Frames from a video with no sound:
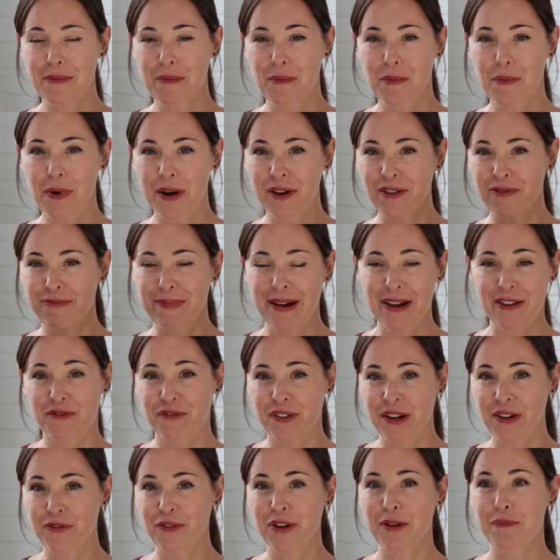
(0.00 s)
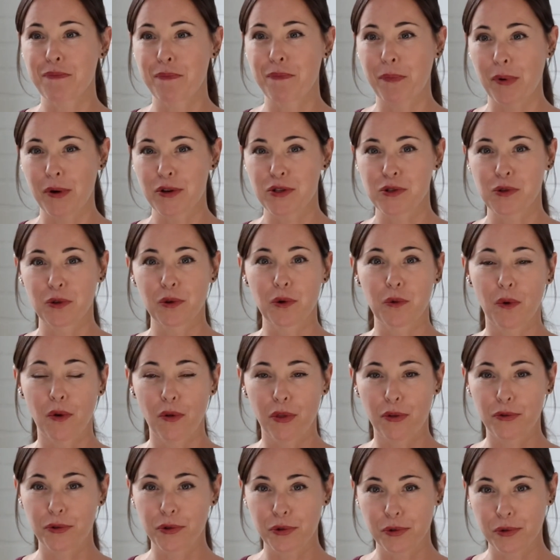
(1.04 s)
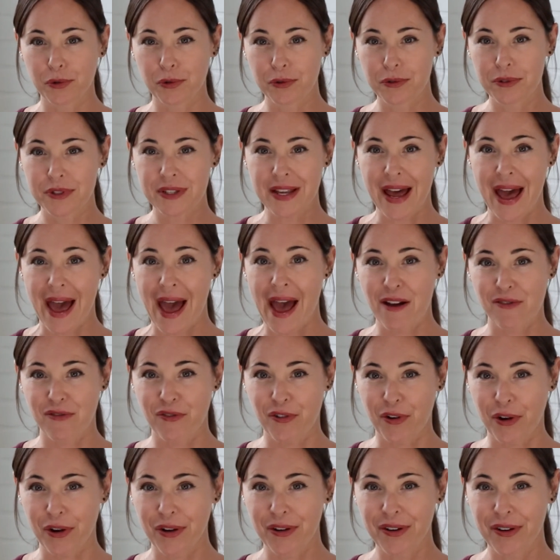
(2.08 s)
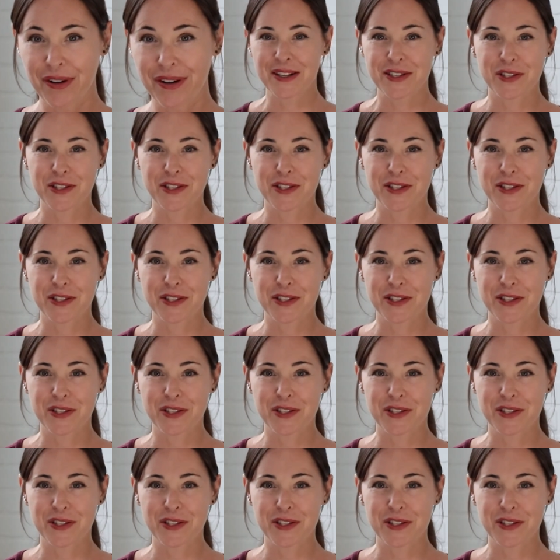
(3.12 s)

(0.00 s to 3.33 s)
one of my favorite personal growth tools ever.